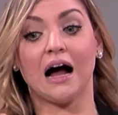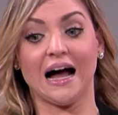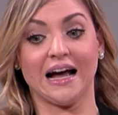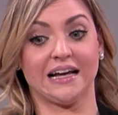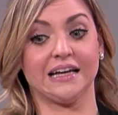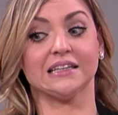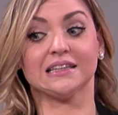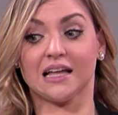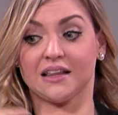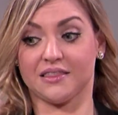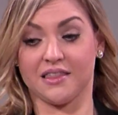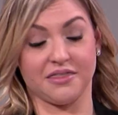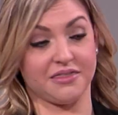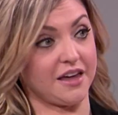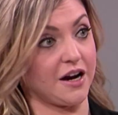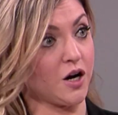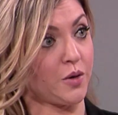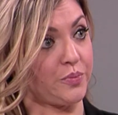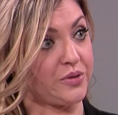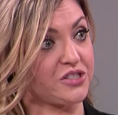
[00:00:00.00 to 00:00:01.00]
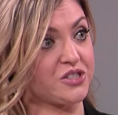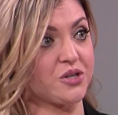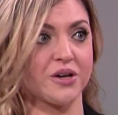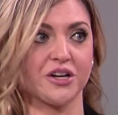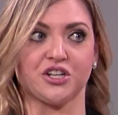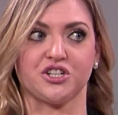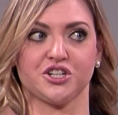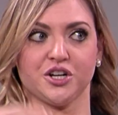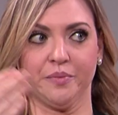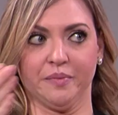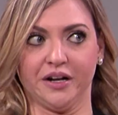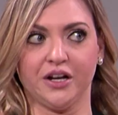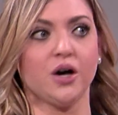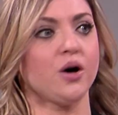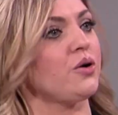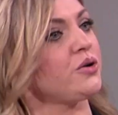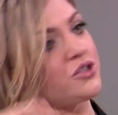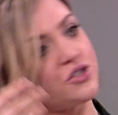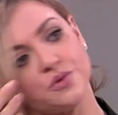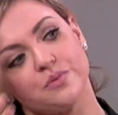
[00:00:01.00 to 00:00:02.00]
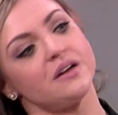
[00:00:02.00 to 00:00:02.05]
I can let the therapist know. I can share my notes or